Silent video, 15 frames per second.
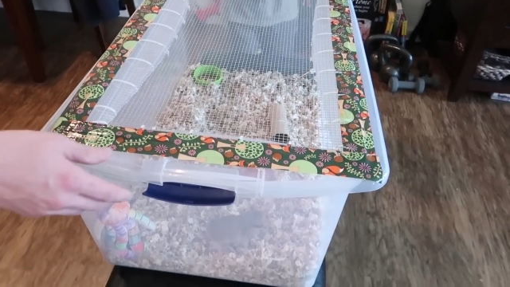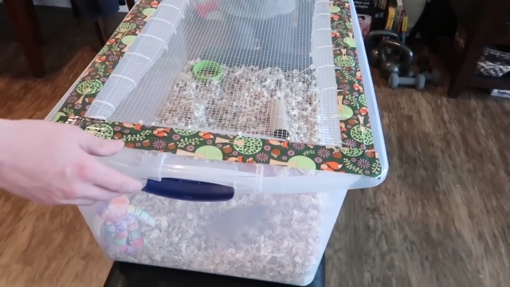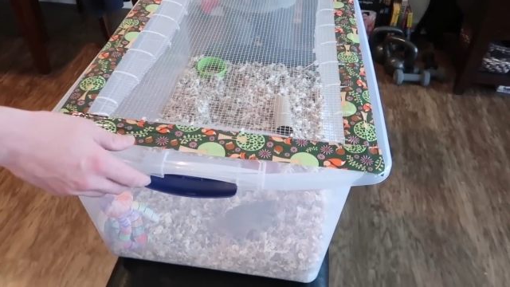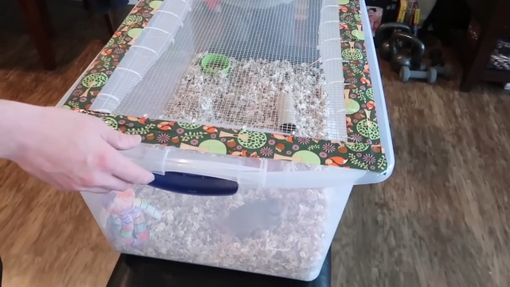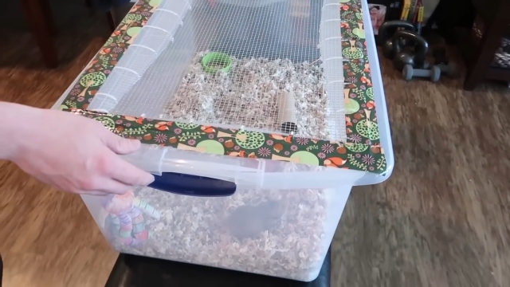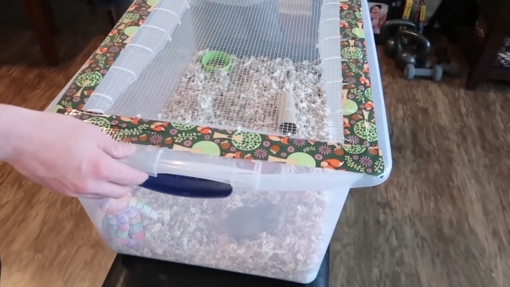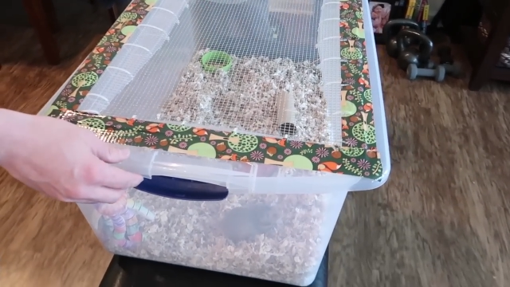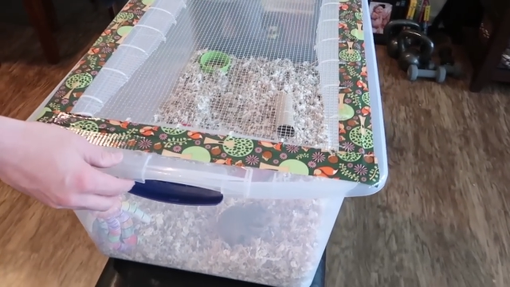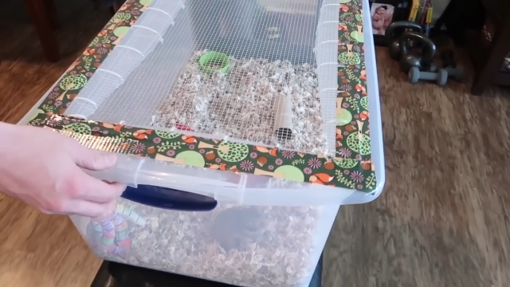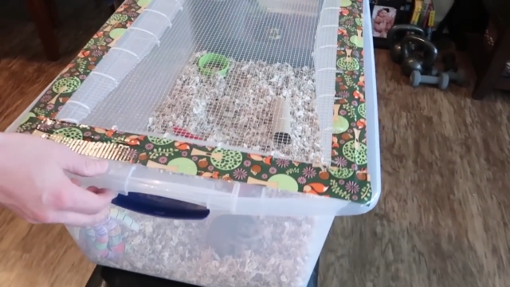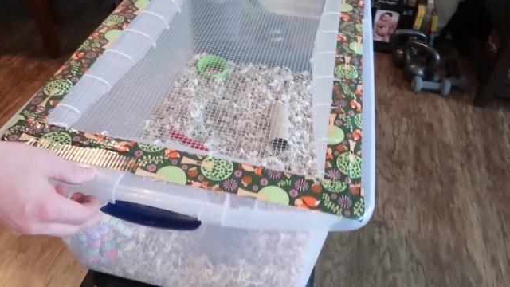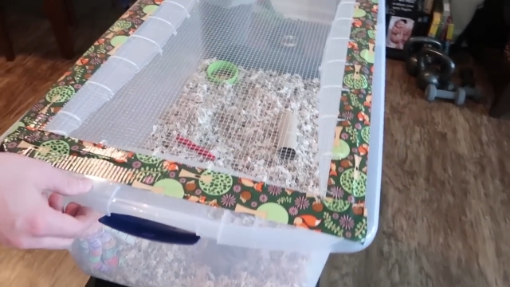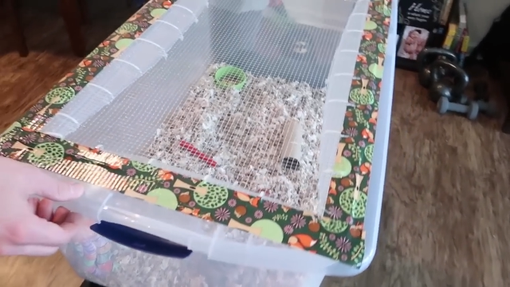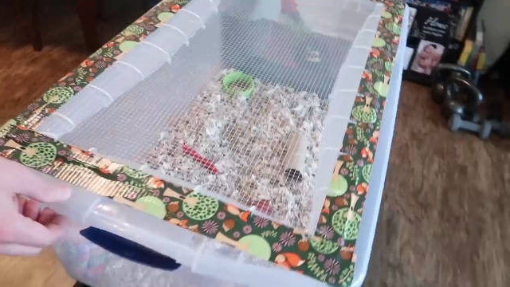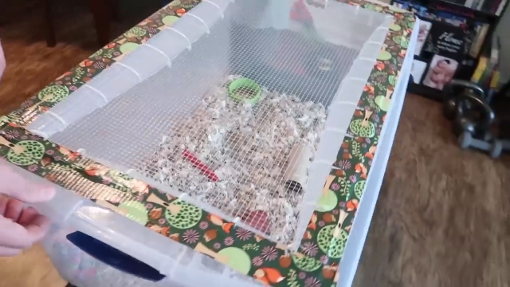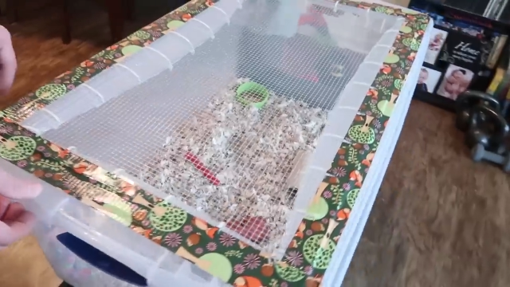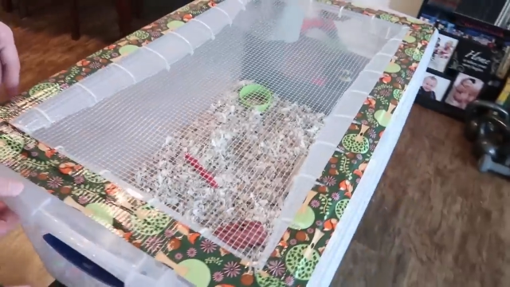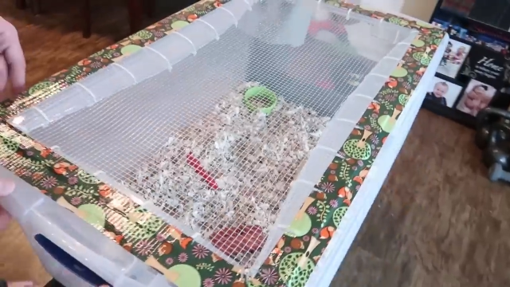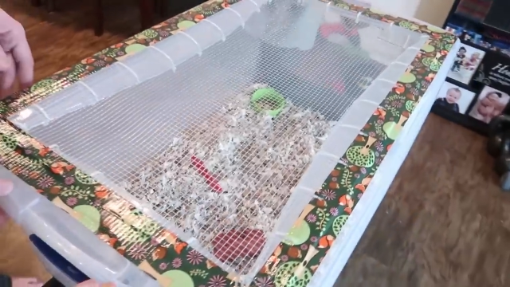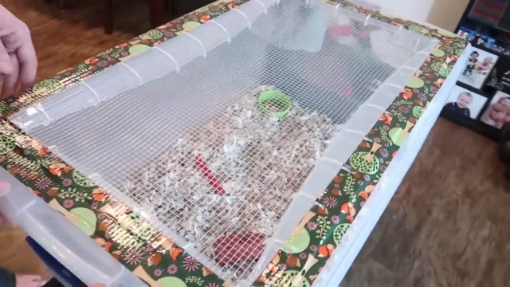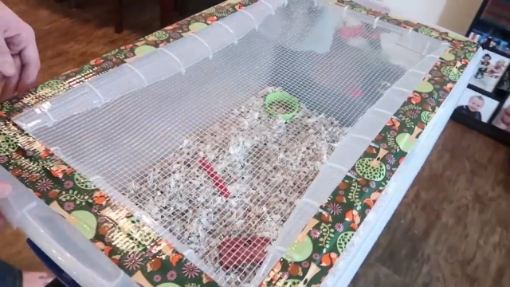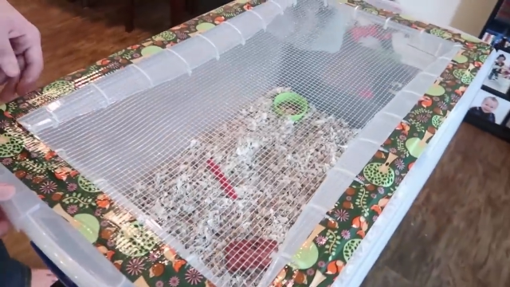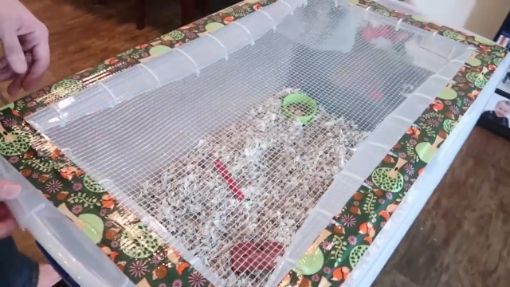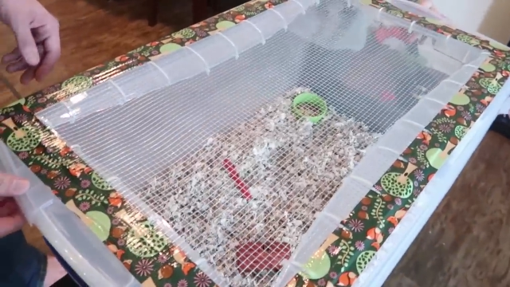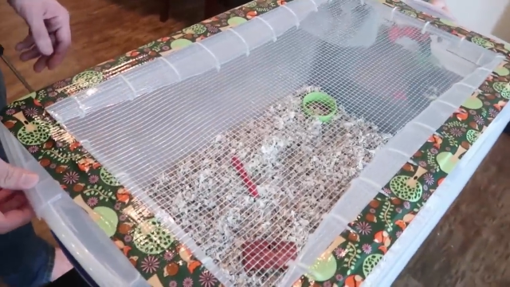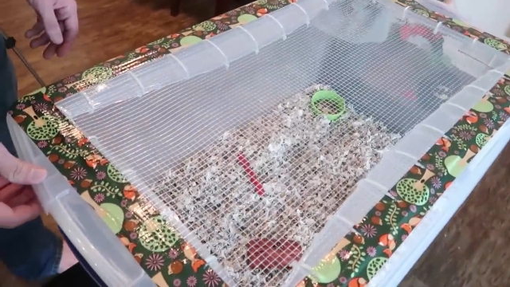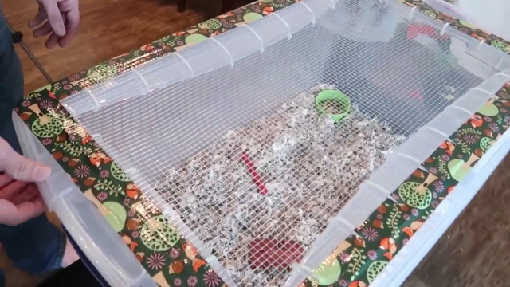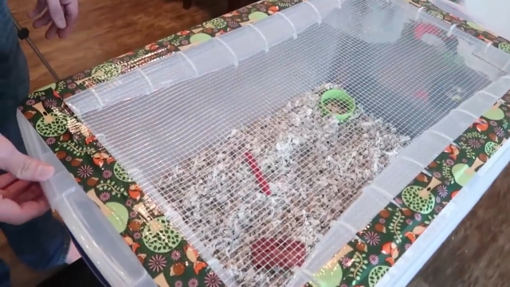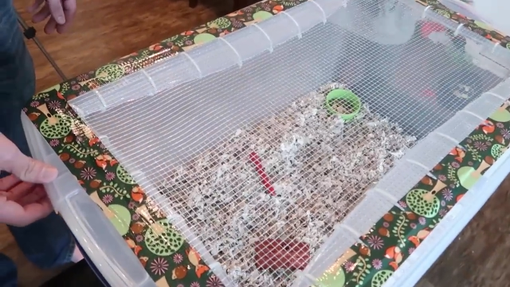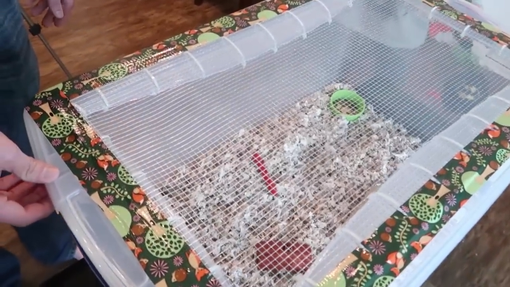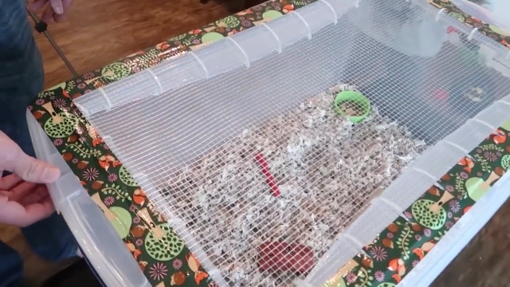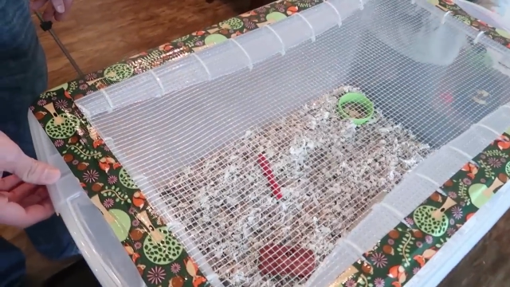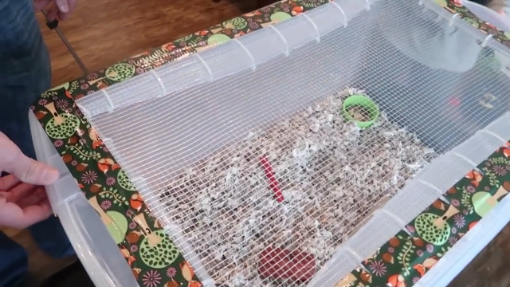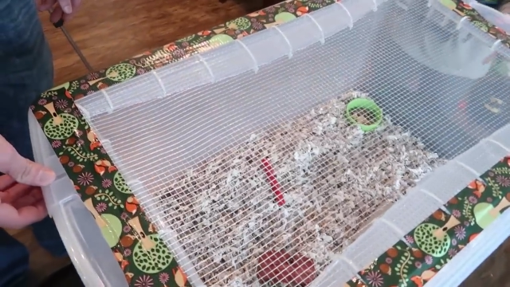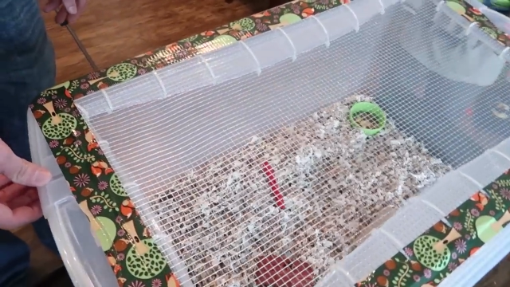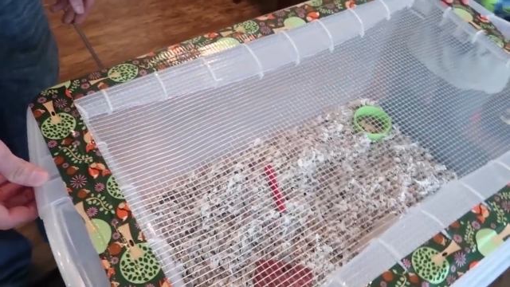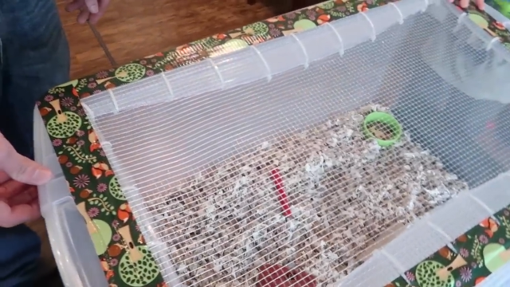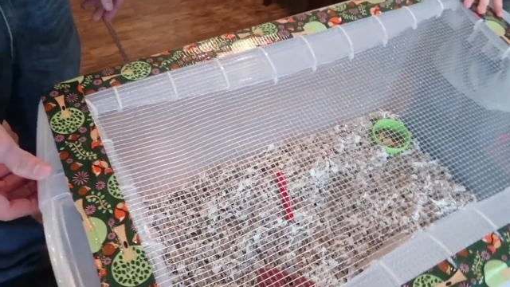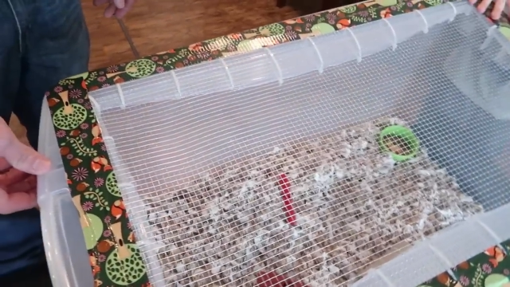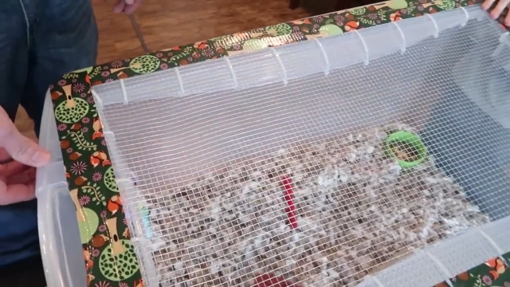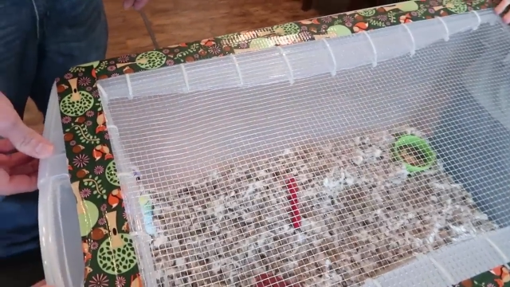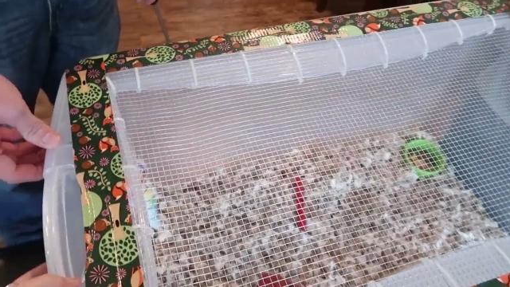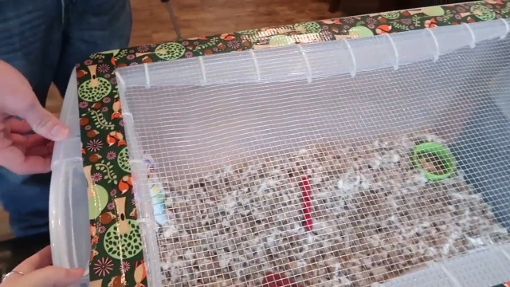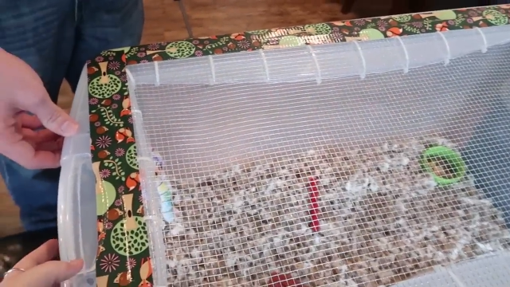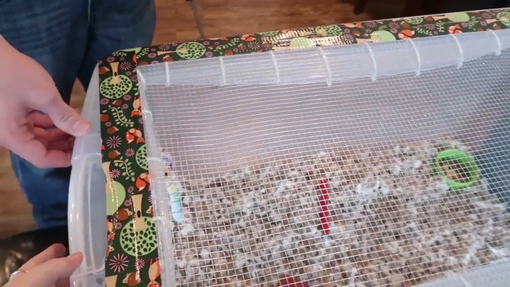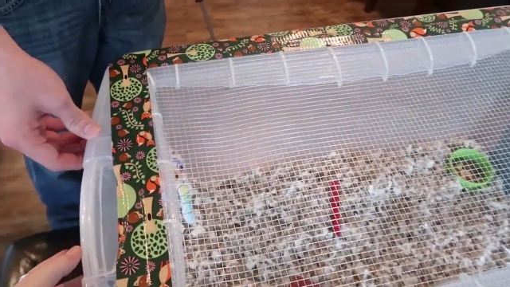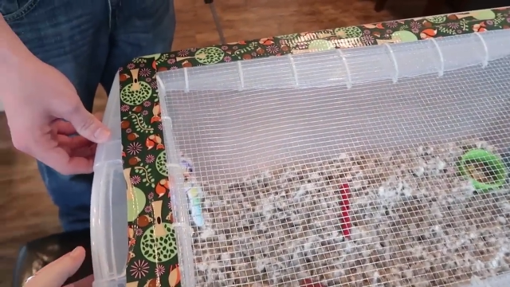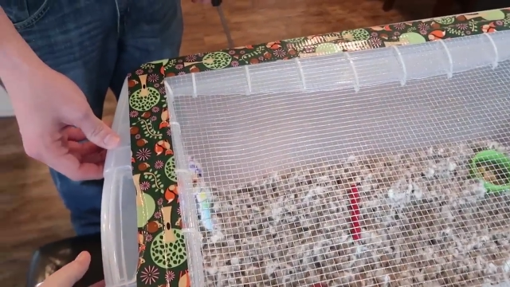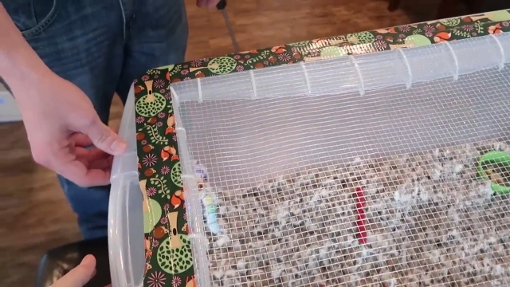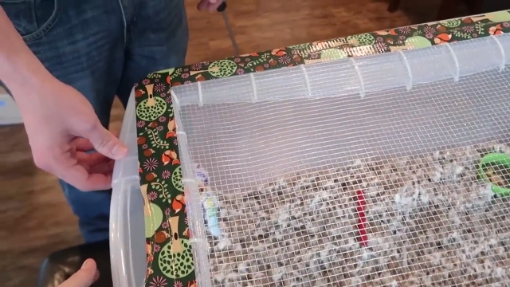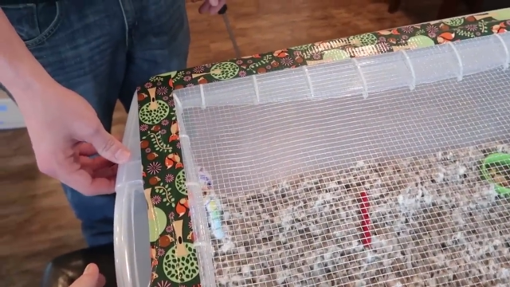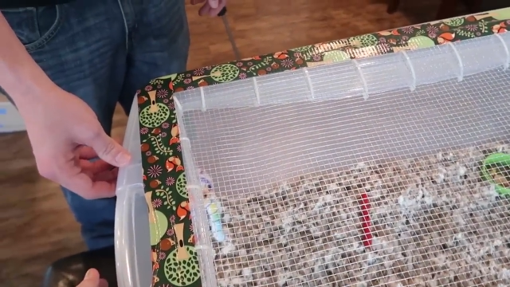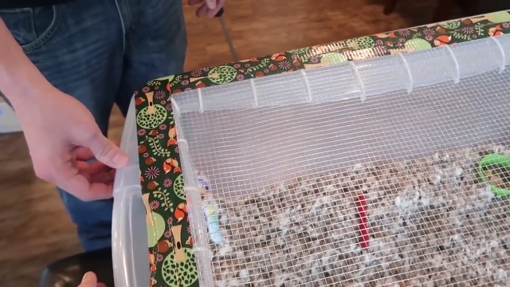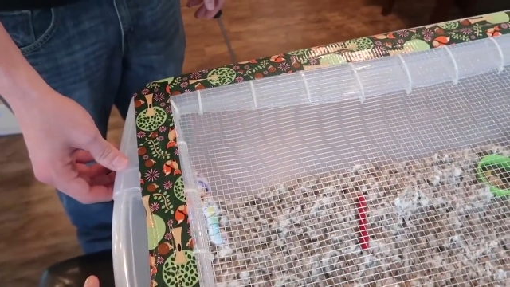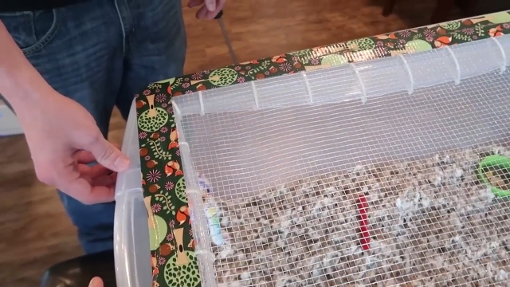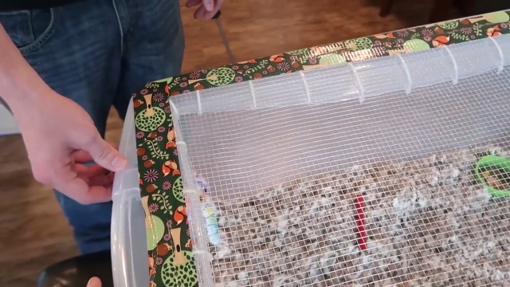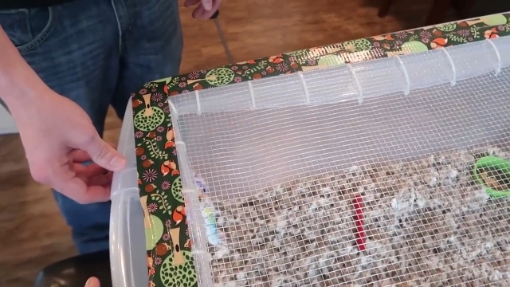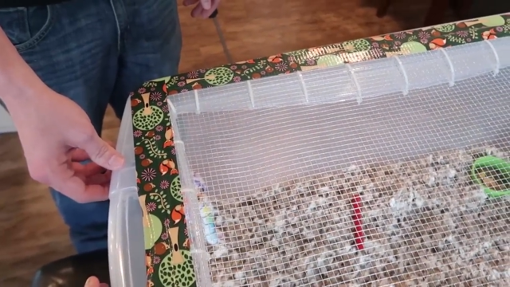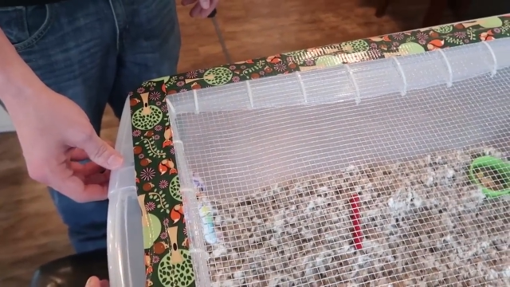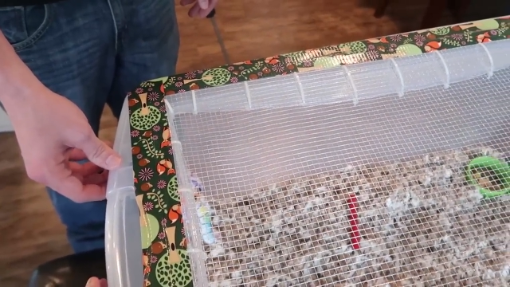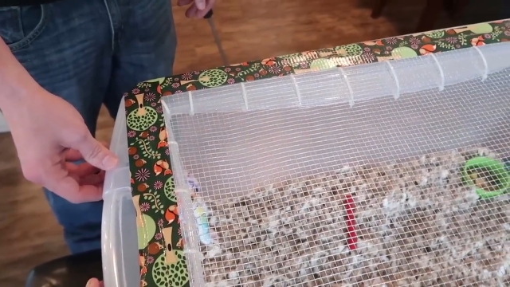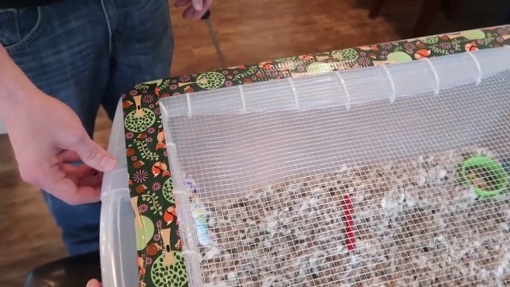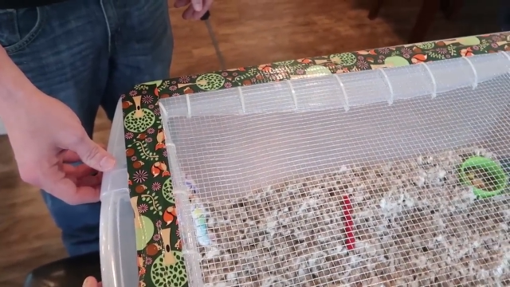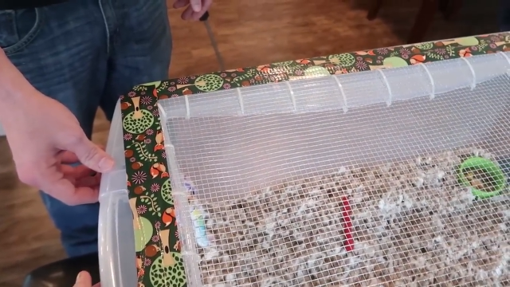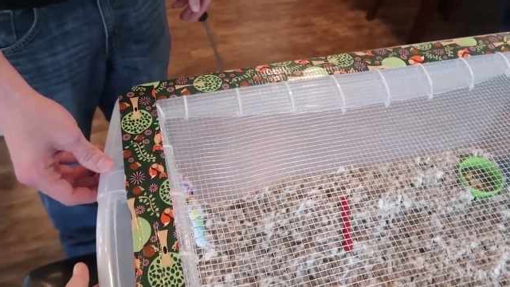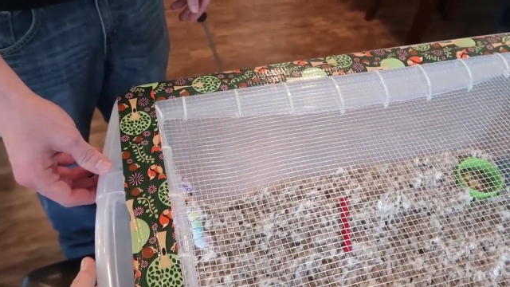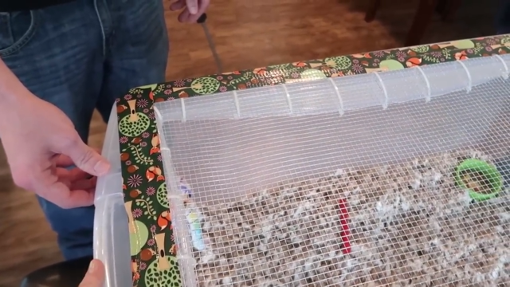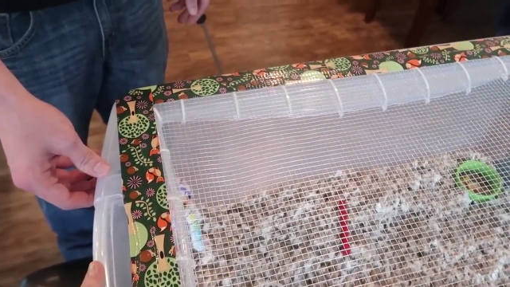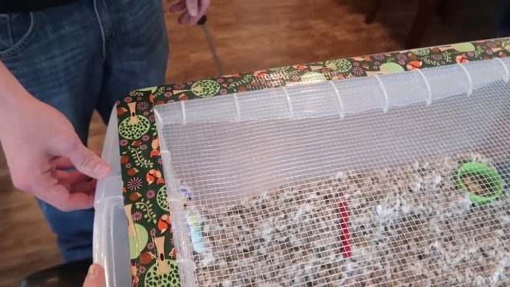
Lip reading: No face is visible, so there are no lips to read.